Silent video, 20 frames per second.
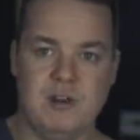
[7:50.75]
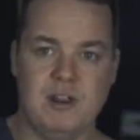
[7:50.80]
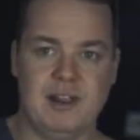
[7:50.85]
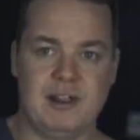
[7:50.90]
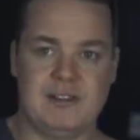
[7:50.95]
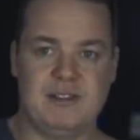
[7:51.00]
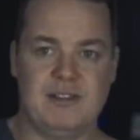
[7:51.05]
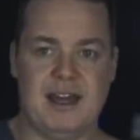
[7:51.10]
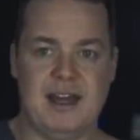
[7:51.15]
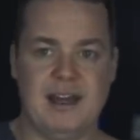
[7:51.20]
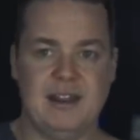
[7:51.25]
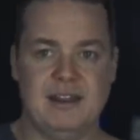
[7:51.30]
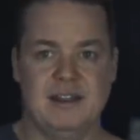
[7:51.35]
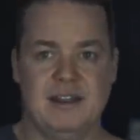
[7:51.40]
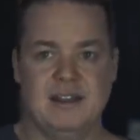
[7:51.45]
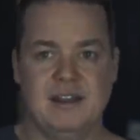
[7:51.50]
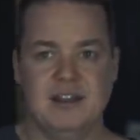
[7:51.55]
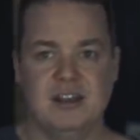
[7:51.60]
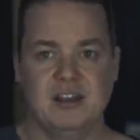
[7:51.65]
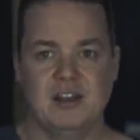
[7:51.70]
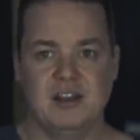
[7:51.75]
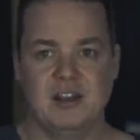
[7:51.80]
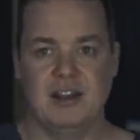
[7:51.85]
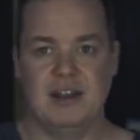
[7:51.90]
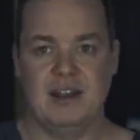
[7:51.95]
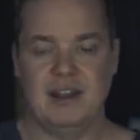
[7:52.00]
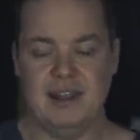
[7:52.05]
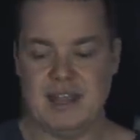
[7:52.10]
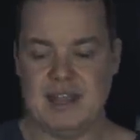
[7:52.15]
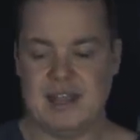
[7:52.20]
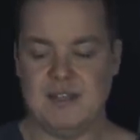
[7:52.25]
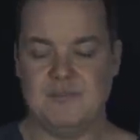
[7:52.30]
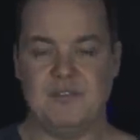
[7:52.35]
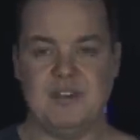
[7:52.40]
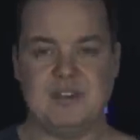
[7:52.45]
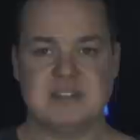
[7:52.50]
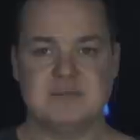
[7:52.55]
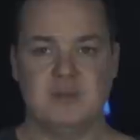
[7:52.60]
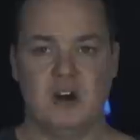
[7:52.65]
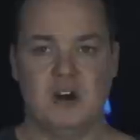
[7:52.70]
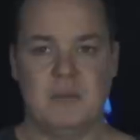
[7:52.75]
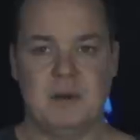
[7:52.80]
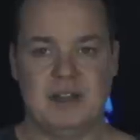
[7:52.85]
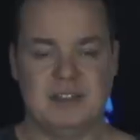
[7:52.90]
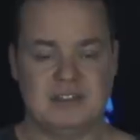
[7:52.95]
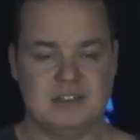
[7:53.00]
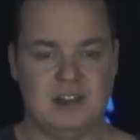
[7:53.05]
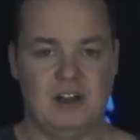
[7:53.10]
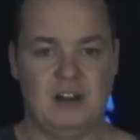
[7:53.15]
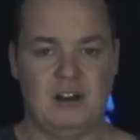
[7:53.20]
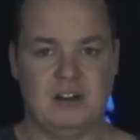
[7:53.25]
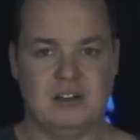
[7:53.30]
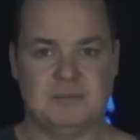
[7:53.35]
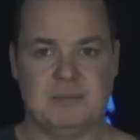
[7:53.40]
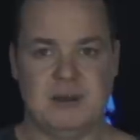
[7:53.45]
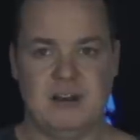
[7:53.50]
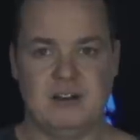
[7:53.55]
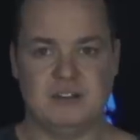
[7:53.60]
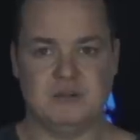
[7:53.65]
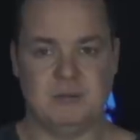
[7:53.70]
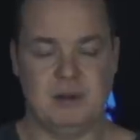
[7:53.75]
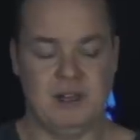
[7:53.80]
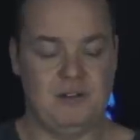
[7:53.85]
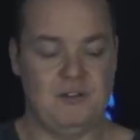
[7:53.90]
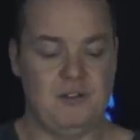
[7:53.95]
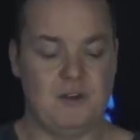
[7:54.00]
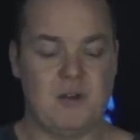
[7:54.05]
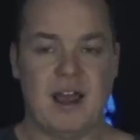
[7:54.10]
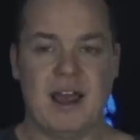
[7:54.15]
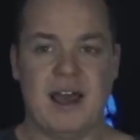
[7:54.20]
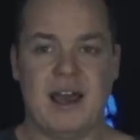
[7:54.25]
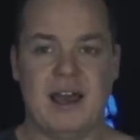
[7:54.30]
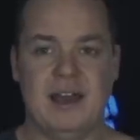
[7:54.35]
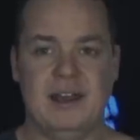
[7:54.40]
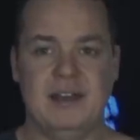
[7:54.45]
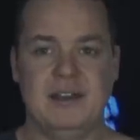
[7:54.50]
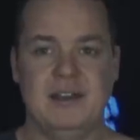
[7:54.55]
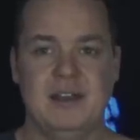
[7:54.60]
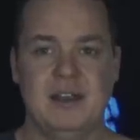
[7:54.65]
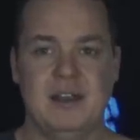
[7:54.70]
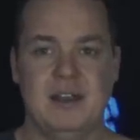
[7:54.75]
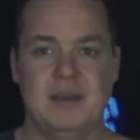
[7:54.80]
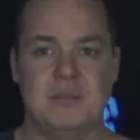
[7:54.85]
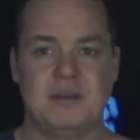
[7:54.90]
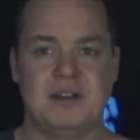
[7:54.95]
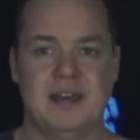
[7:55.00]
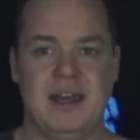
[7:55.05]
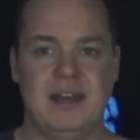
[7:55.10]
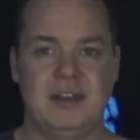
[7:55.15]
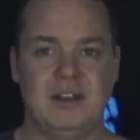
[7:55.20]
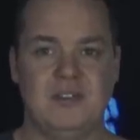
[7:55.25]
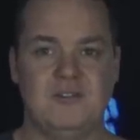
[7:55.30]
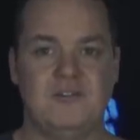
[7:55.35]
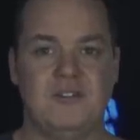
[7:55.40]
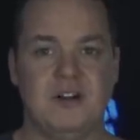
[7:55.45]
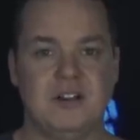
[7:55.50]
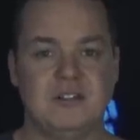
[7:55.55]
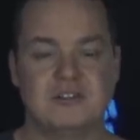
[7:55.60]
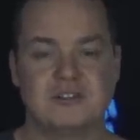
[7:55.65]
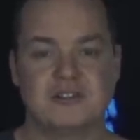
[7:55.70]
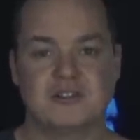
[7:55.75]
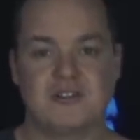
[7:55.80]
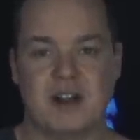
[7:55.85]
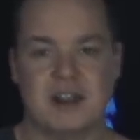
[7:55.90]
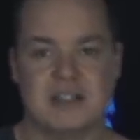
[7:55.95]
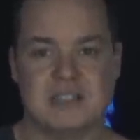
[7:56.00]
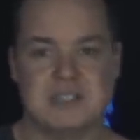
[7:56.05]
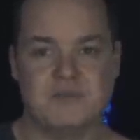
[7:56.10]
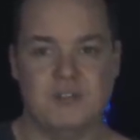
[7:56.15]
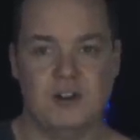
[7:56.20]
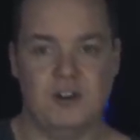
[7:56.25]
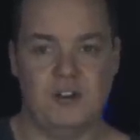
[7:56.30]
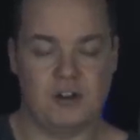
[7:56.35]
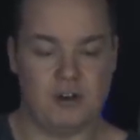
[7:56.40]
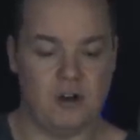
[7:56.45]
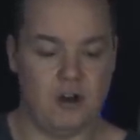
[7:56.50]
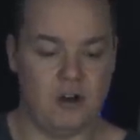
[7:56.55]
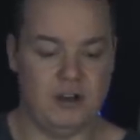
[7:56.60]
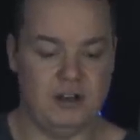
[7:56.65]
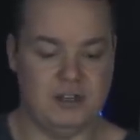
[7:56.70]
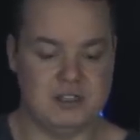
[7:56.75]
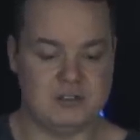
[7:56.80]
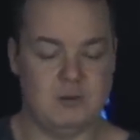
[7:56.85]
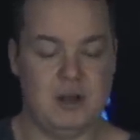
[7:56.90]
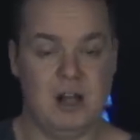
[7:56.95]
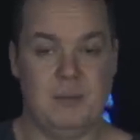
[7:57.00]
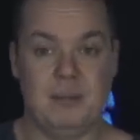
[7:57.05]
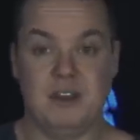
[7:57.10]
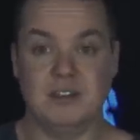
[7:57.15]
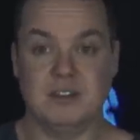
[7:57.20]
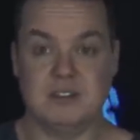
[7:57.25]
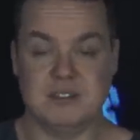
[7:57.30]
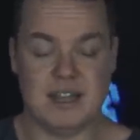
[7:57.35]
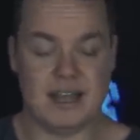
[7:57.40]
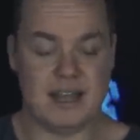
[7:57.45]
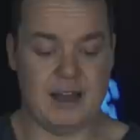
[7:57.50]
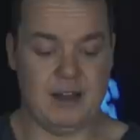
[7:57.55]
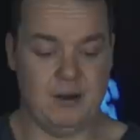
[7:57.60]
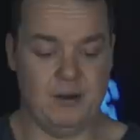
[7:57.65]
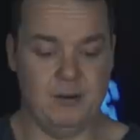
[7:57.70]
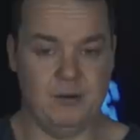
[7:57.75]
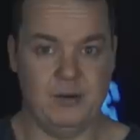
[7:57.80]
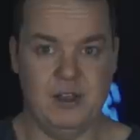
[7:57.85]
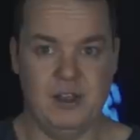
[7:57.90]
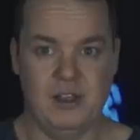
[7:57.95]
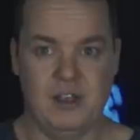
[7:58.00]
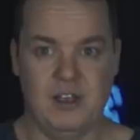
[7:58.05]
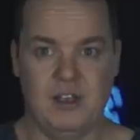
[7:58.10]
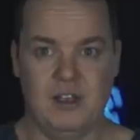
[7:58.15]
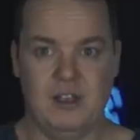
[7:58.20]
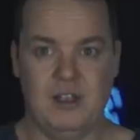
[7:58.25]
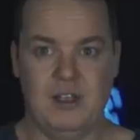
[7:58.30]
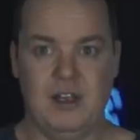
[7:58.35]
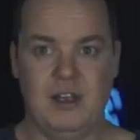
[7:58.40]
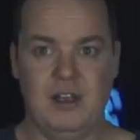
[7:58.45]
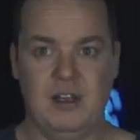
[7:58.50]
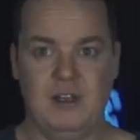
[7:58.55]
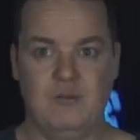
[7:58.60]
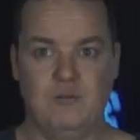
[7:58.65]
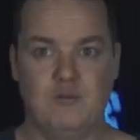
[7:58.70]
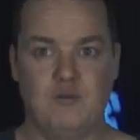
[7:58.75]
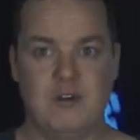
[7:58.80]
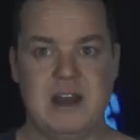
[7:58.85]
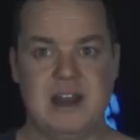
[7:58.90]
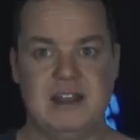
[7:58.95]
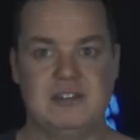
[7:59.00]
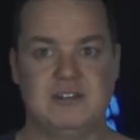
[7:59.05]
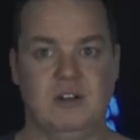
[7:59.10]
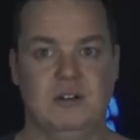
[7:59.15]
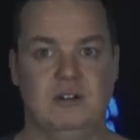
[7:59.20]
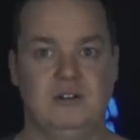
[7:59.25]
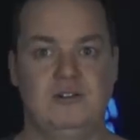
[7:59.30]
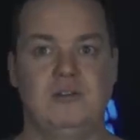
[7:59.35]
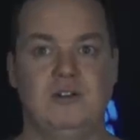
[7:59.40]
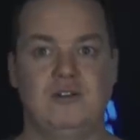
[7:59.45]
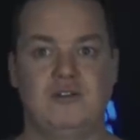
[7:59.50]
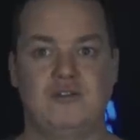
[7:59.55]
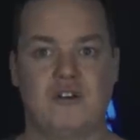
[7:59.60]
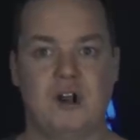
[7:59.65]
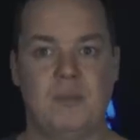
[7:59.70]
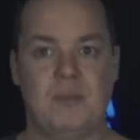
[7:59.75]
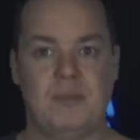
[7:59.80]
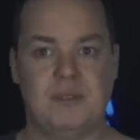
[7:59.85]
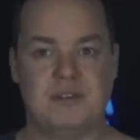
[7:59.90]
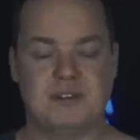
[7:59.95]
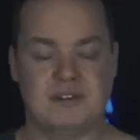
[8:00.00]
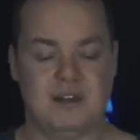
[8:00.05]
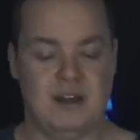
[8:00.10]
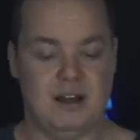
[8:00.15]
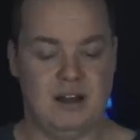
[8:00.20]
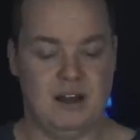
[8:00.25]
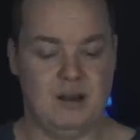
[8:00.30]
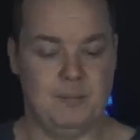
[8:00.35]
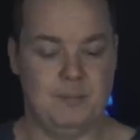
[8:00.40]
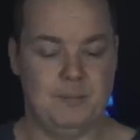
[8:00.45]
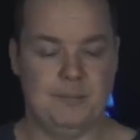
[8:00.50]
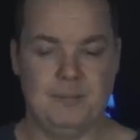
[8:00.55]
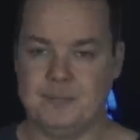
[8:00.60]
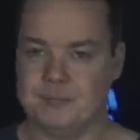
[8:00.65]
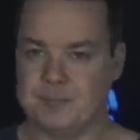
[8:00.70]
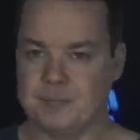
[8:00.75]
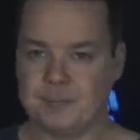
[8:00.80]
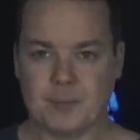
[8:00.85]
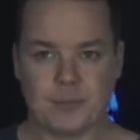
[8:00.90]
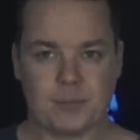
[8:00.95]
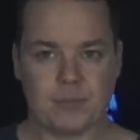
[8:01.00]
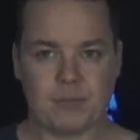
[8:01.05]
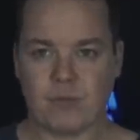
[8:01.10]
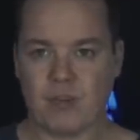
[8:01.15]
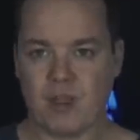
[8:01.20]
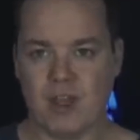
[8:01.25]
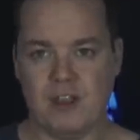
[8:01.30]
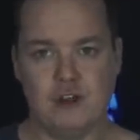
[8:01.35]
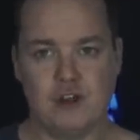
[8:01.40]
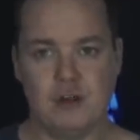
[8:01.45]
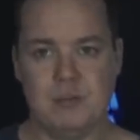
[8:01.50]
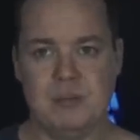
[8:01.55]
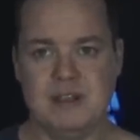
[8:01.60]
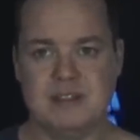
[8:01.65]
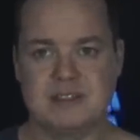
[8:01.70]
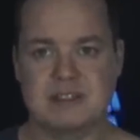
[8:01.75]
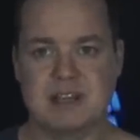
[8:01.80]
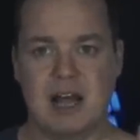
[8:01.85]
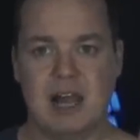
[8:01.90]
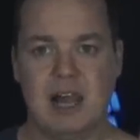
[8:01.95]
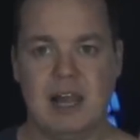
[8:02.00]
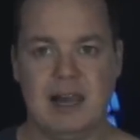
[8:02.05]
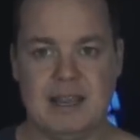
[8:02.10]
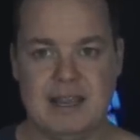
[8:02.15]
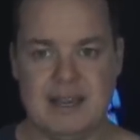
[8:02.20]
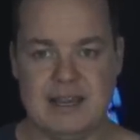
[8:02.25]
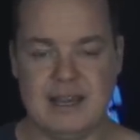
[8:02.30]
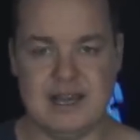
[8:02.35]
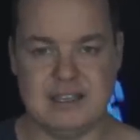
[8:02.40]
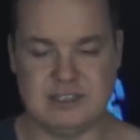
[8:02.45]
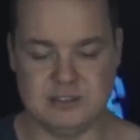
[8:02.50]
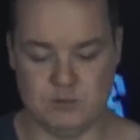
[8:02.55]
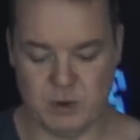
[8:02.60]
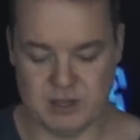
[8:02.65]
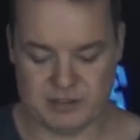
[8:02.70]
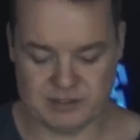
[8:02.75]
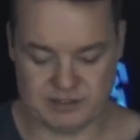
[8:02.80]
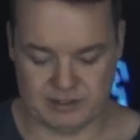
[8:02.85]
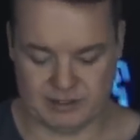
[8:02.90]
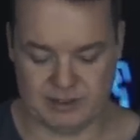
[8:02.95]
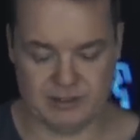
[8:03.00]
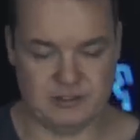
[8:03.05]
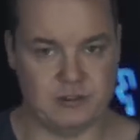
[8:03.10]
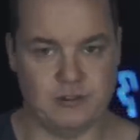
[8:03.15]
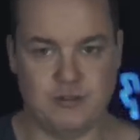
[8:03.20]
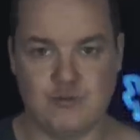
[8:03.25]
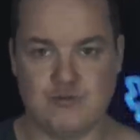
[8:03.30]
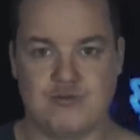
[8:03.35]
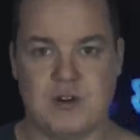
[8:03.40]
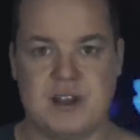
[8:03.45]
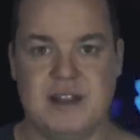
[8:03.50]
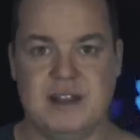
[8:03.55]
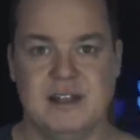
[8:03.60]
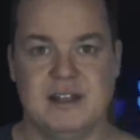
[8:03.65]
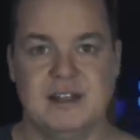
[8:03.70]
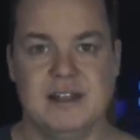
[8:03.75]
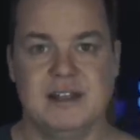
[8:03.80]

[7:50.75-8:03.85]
like that, leave this moment as long as possible. And if you can, pretend to false transfer the coin as well, because now they're really sold. You can drop this arm and you could be as clean as a whistle. And it's a great